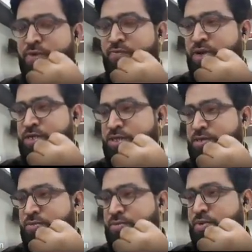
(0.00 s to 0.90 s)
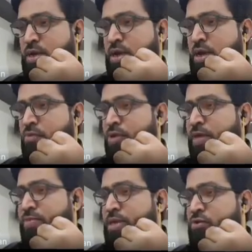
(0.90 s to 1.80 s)
main function. What
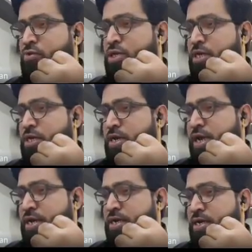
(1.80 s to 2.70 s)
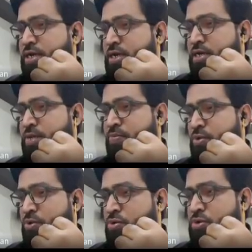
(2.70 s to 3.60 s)
I mean to say that
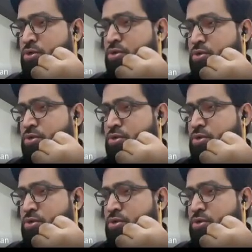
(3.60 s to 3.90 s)
suppose